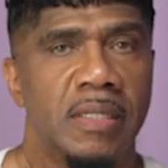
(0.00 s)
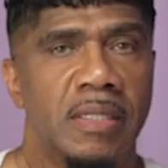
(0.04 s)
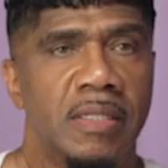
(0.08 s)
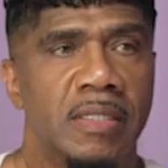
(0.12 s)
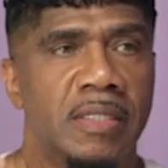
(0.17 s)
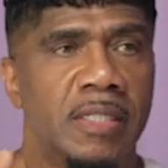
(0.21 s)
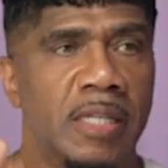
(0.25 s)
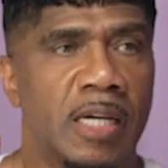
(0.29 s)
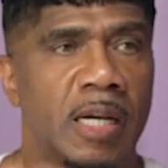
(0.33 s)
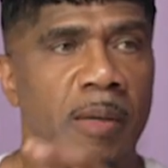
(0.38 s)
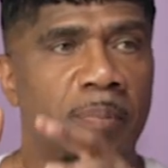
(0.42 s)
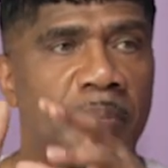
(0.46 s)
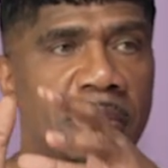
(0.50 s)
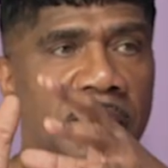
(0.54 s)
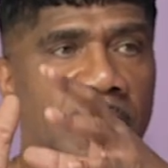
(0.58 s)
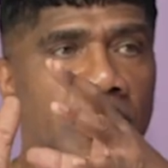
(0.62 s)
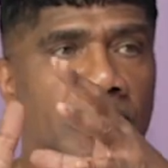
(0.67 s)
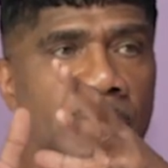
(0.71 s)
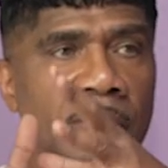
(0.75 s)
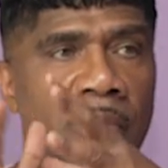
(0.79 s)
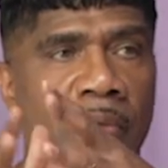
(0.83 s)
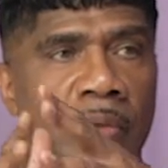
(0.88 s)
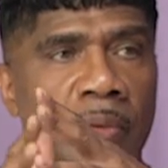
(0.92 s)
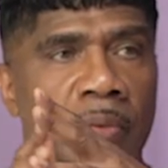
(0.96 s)
set up in
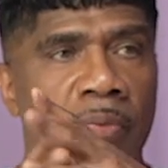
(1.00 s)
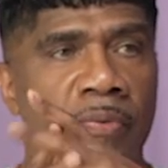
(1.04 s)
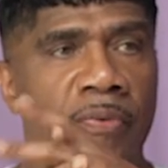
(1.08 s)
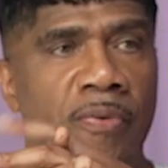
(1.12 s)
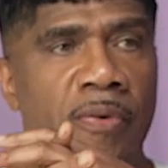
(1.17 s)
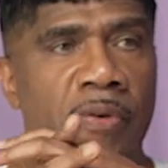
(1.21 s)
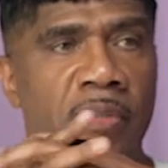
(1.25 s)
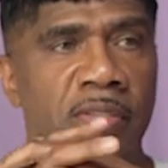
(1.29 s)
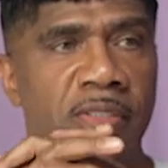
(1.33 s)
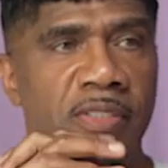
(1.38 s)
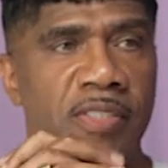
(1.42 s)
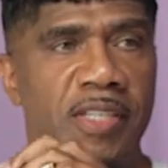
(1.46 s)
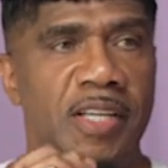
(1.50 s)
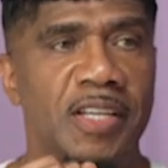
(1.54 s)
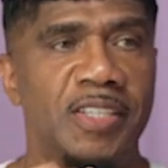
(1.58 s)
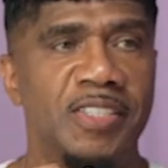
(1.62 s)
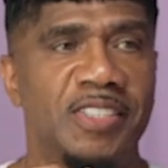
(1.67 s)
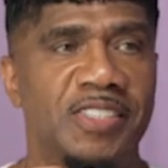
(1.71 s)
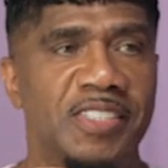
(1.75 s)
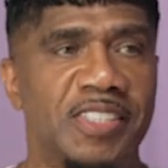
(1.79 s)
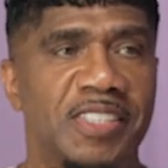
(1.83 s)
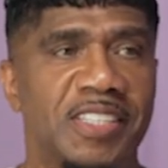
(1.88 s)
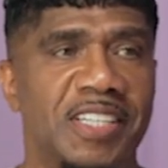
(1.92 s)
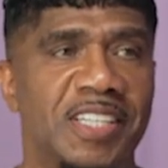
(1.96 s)
the room for a
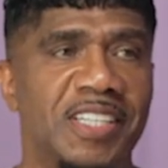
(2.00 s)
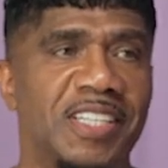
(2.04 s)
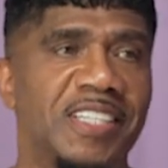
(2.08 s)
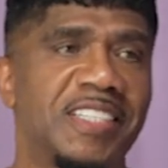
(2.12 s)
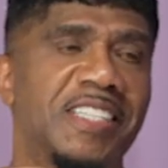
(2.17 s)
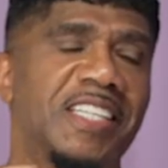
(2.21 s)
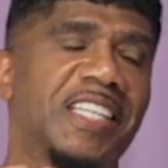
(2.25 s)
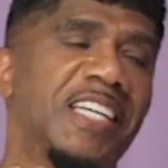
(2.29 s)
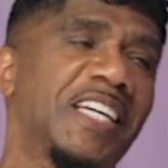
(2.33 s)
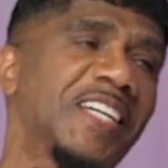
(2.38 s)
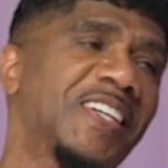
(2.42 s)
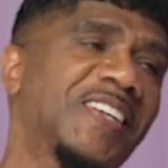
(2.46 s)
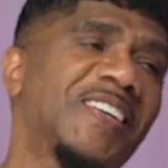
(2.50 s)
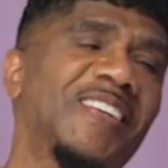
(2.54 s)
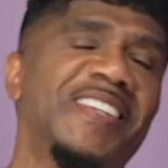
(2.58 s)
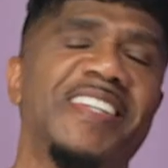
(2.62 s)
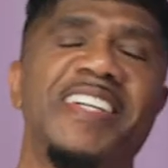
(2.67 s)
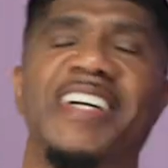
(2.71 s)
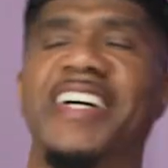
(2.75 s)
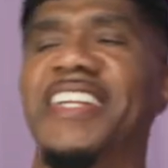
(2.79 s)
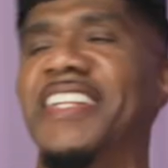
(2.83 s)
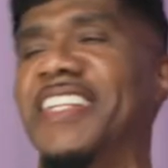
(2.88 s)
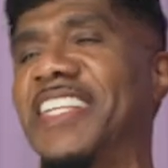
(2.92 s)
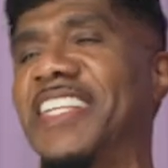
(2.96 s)
session. And this kid
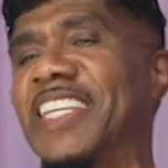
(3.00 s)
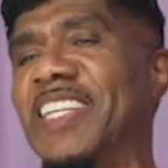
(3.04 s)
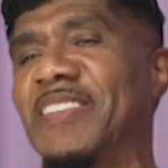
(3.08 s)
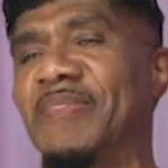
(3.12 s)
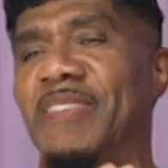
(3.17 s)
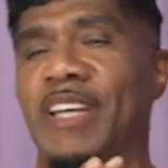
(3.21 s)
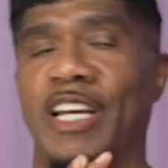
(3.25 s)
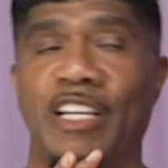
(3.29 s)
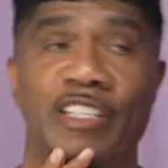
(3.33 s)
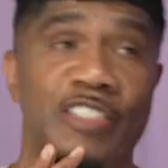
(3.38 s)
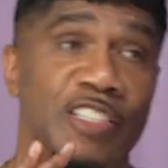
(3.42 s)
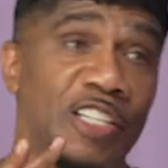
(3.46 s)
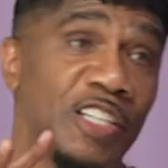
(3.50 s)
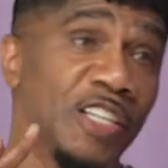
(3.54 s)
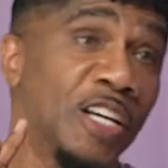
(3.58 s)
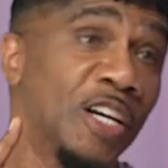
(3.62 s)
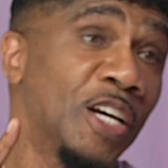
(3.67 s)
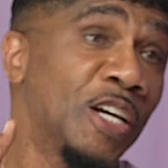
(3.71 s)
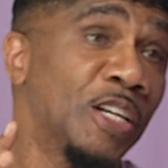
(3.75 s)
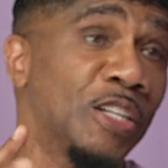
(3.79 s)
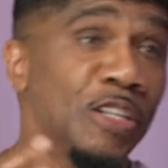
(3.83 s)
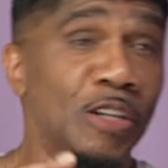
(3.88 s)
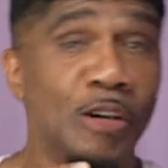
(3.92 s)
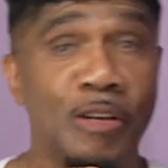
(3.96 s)
called the other kid back and
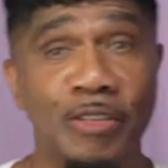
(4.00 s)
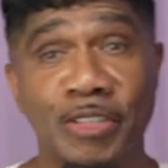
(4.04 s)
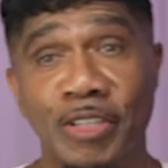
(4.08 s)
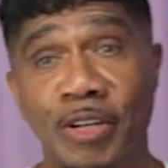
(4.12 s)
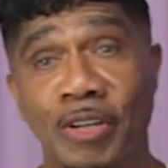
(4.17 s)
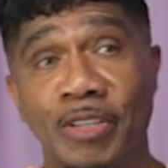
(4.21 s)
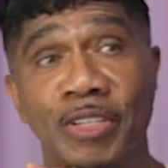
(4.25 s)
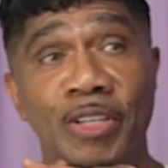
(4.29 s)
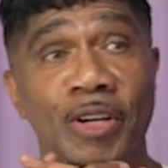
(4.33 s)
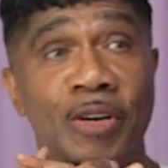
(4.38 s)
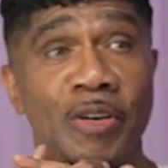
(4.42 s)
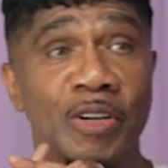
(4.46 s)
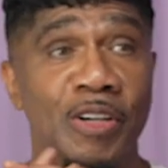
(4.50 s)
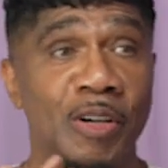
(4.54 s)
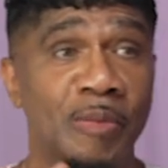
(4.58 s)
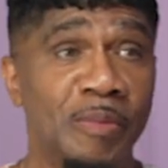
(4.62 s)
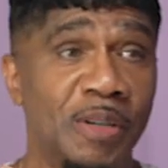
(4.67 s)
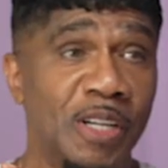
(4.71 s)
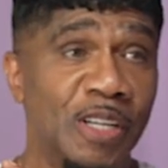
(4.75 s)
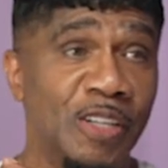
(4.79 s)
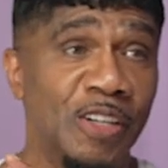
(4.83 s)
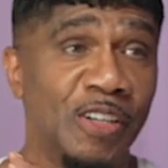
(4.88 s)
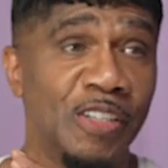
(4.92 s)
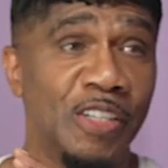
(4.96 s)
said, "Yo, yo, yo, come
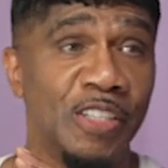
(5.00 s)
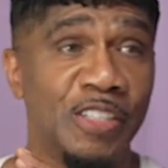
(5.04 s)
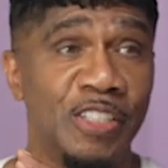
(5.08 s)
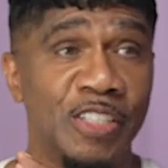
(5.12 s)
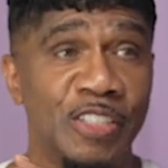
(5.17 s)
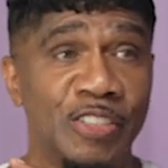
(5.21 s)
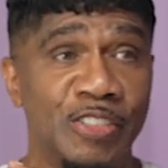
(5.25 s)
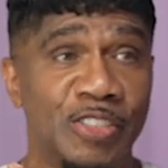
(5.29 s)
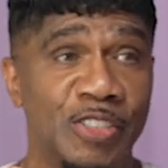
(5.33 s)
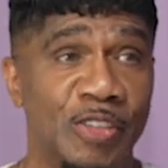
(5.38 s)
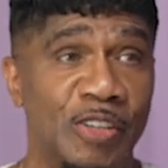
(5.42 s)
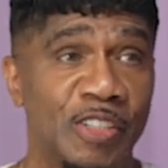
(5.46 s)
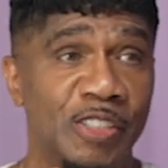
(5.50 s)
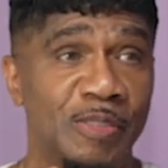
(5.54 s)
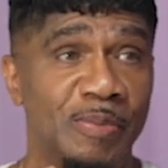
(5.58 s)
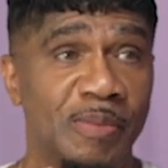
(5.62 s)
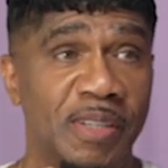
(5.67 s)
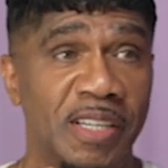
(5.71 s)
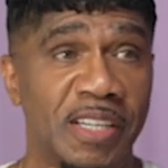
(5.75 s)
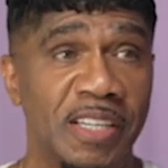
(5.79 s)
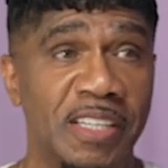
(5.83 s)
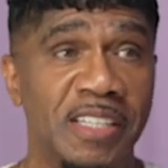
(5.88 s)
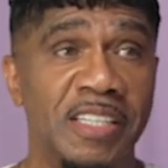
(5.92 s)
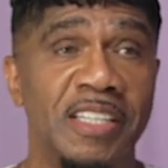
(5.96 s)
here, look at these joints,
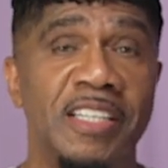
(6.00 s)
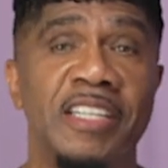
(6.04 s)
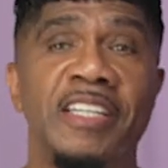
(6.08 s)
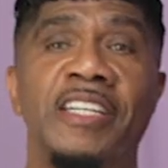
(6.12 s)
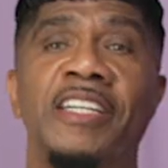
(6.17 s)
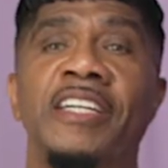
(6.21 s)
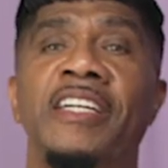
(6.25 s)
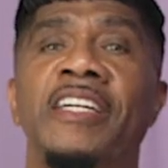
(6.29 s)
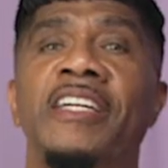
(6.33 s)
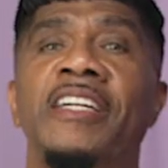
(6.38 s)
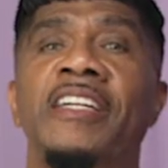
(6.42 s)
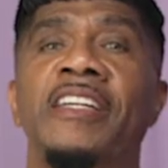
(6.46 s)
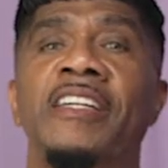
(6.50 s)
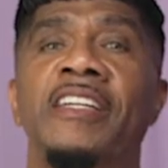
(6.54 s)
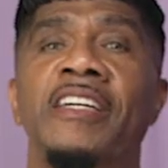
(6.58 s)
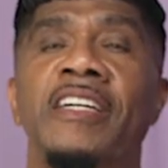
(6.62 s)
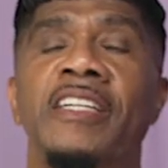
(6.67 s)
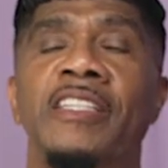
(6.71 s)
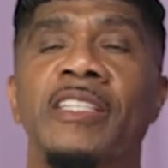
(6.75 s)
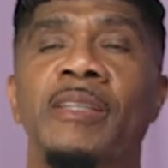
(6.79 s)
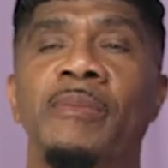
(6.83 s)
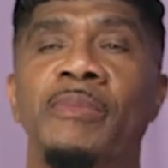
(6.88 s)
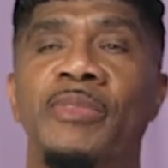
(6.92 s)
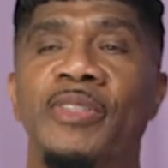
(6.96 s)
man. Look
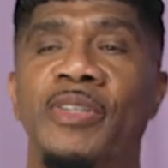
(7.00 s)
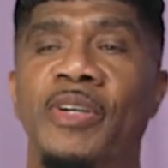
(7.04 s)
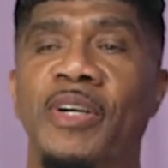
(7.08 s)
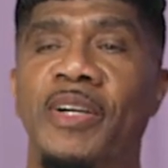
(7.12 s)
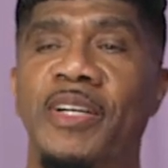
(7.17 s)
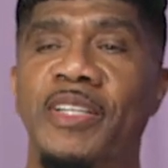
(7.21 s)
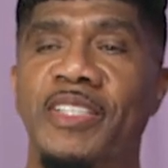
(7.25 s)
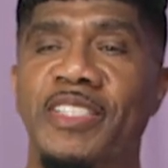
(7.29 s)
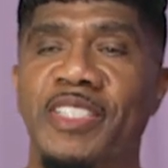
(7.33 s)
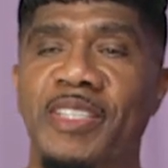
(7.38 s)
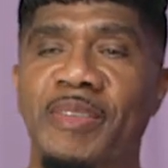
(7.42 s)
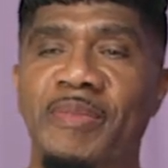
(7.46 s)
at them joints.